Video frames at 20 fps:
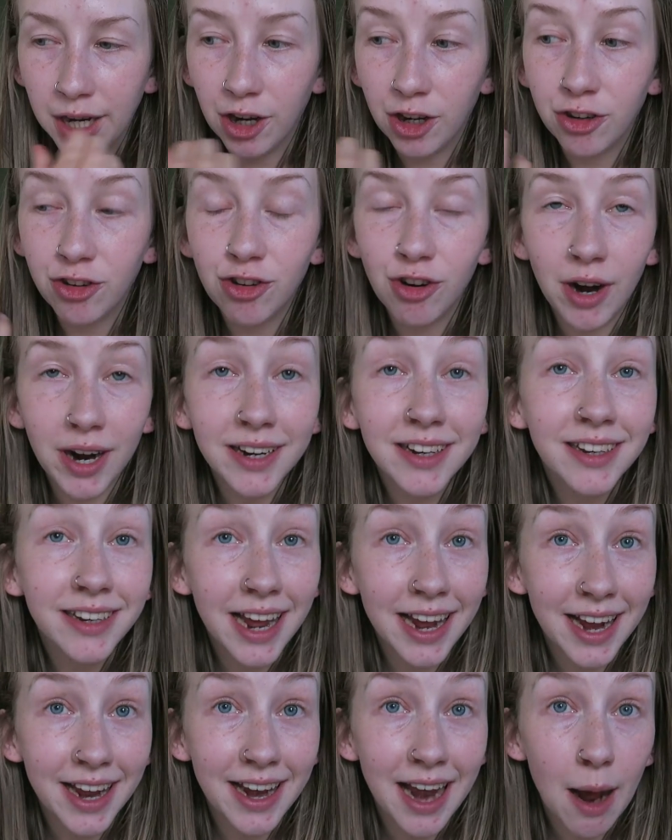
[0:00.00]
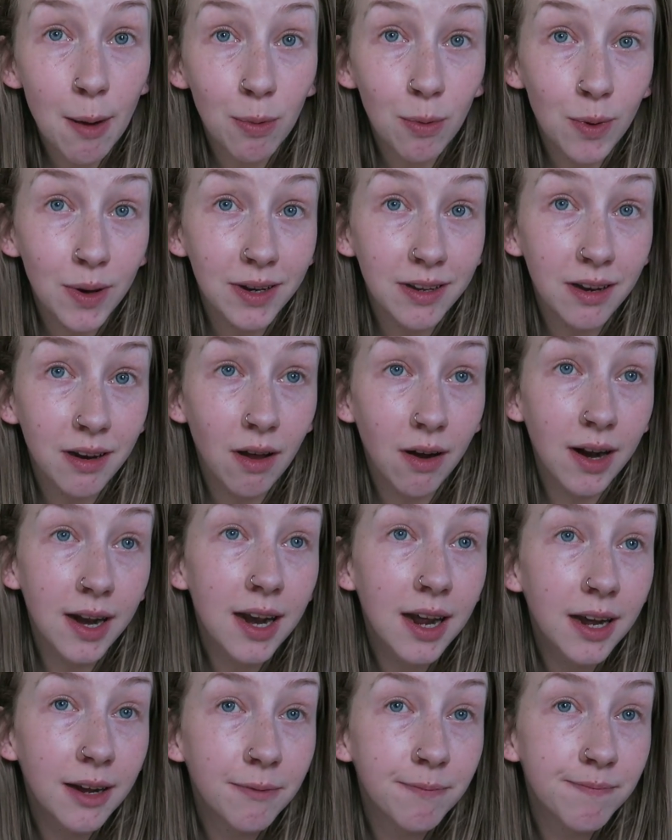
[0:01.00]
And I tried to take a nap when
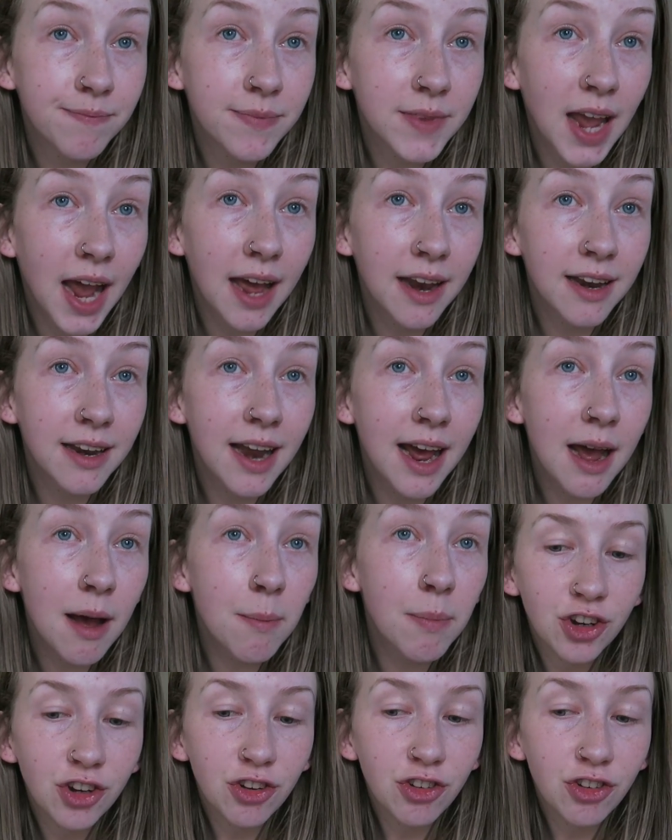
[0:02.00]
Delilah had a nap.